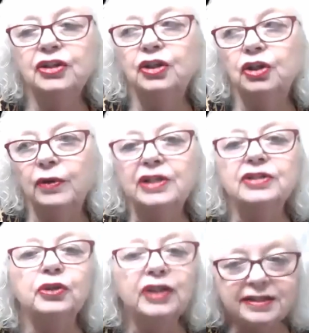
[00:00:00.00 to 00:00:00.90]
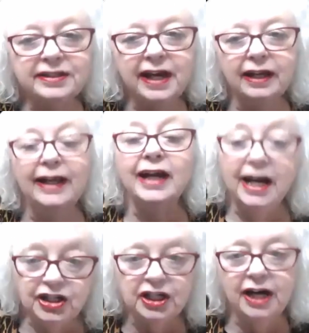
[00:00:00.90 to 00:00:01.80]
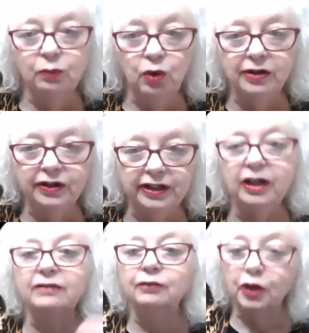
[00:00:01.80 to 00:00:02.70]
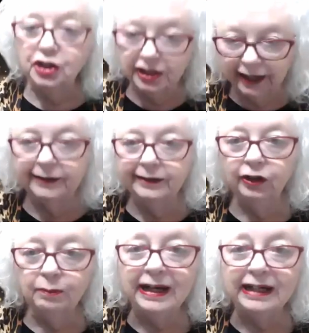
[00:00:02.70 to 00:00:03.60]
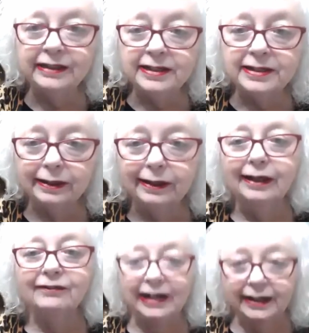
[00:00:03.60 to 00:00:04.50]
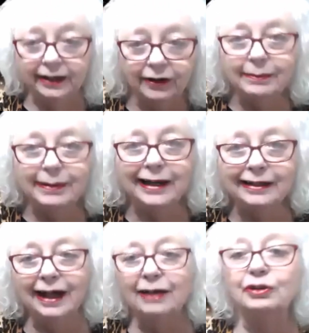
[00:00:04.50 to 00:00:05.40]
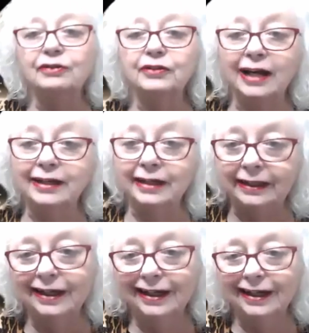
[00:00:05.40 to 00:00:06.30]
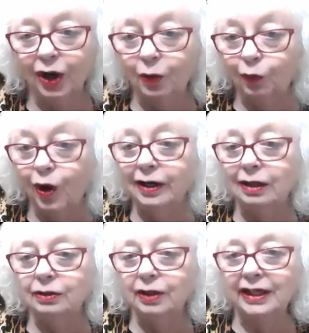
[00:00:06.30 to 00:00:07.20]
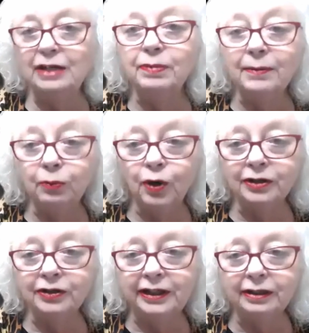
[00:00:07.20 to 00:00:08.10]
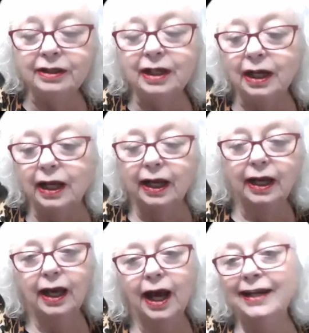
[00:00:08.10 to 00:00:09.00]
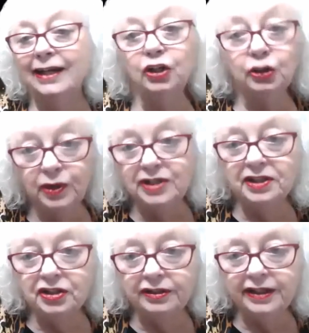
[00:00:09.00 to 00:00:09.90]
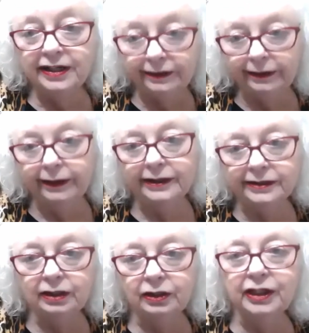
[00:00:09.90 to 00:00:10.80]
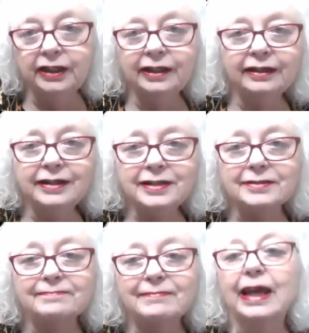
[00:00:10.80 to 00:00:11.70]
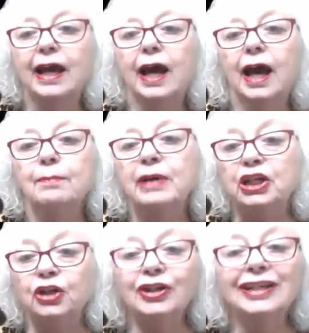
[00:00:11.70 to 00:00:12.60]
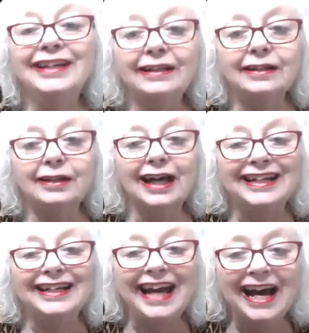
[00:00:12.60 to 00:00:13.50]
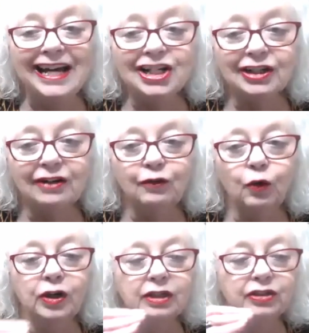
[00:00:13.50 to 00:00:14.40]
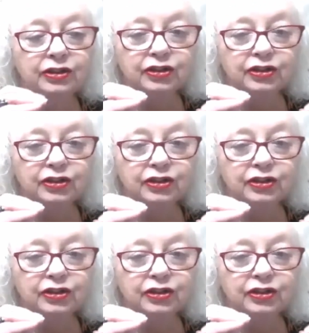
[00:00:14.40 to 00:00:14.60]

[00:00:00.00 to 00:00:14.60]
so you go in. So let's say, like, I just got a water heater. Unfortunately, I didn't know about this. If I'd have known about it, I would have gotten the heat pump water heater. I didn't know there was such a thing until I started looking into this. But you can get cash for